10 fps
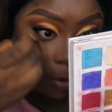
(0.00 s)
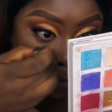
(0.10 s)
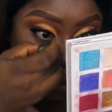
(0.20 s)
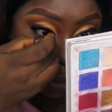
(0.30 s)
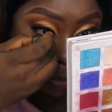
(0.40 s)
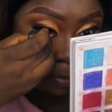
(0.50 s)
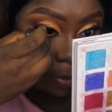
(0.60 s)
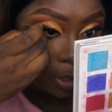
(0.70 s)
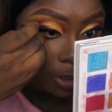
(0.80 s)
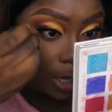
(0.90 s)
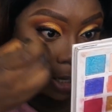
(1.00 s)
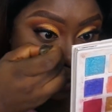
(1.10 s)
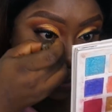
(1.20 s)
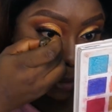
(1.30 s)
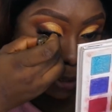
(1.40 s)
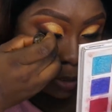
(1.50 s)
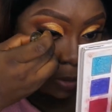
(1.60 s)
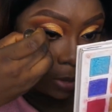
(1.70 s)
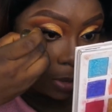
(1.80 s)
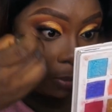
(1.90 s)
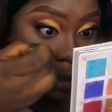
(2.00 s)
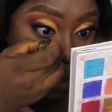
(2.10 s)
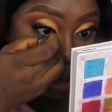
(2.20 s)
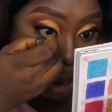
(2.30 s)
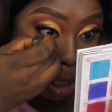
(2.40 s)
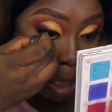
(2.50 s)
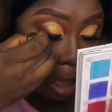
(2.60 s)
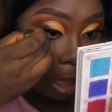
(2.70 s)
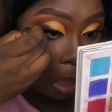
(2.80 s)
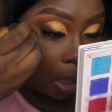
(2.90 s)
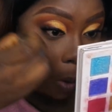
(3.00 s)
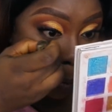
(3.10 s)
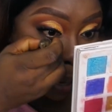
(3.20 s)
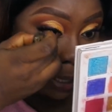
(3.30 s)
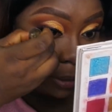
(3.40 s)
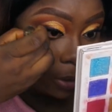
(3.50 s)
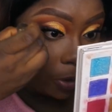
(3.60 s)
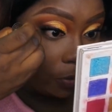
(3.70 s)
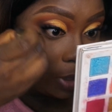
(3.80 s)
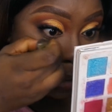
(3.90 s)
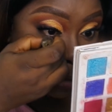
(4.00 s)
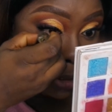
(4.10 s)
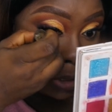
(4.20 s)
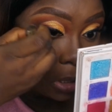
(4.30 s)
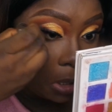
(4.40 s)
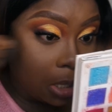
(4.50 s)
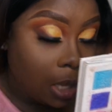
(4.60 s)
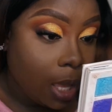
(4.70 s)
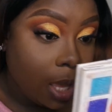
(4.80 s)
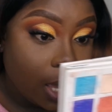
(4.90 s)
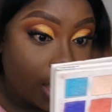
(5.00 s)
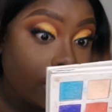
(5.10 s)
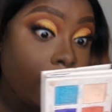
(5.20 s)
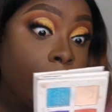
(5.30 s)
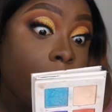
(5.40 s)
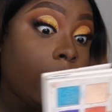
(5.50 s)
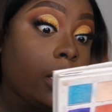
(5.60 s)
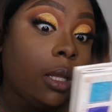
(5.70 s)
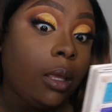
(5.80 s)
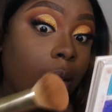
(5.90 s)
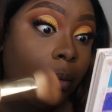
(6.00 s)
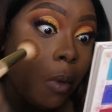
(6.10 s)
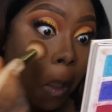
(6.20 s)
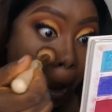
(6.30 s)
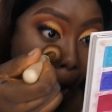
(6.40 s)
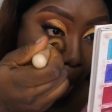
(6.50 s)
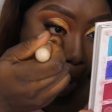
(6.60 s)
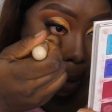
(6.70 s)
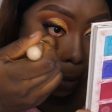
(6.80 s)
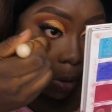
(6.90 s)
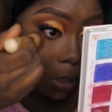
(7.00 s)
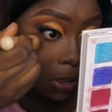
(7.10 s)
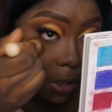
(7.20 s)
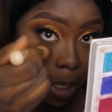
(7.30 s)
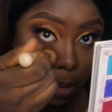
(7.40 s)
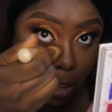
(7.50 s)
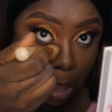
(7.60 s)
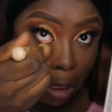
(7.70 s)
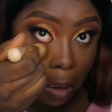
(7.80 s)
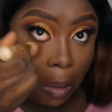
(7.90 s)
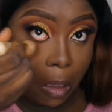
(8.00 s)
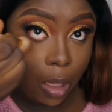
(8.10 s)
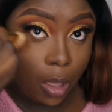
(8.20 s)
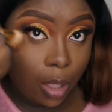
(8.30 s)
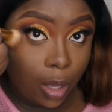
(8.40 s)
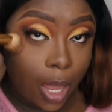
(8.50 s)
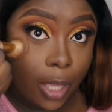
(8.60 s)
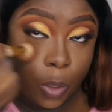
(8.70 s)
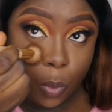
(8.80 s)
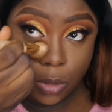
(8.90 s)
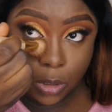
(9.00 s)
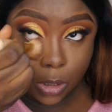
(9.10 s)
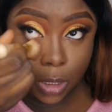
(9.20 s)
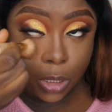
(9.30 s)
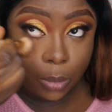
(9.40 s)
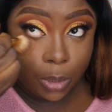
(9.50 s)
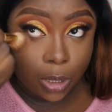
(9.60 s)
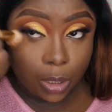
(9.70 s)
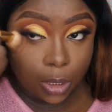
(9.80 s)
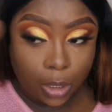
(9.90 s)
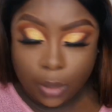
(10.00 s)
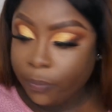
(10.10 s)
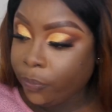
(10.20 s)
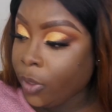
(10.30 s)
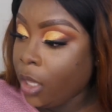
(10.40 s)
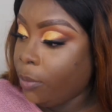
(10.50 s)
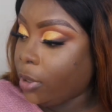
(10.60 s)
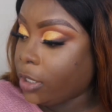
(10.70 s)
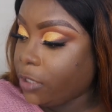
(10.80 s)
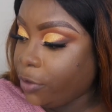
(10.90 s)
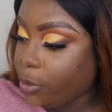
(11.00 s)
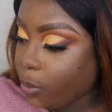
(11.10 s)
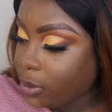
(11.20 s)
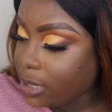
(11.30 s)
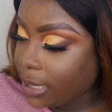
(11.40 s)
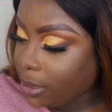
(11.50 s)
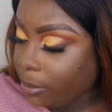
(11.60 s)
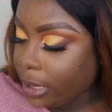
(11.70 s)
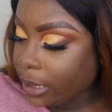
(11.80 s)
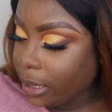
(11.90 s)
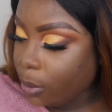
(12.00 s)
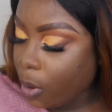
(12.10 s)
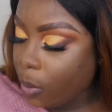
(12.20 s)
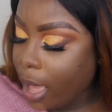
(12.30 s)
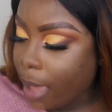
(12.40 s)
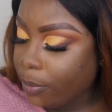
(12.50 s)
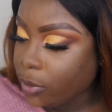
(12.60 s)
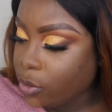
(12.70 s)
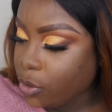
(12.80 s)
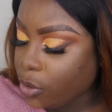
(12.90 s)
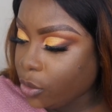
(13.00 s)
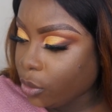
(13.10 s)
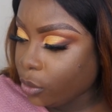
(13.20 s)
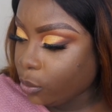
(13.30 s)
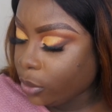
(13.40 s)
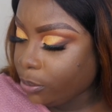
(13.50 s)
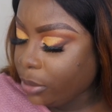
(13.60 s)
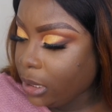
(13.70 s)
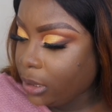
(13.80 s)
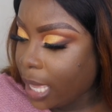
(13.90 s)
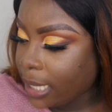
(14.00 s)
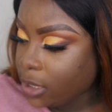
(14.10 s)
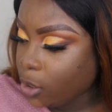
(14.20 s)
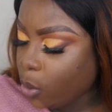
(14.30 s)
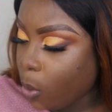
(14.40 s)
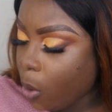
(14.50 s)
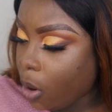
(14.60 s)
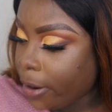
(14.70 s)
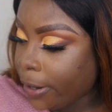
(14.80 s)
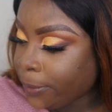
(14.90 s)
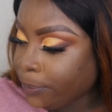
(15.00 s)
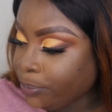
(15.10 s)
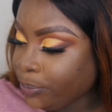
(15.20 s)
foundation brush, and I'm just basically going to blend away the crease, and immediately I am going to set. Like, you want to set immediately, because if you don't set immediately, what will happen to you would be that your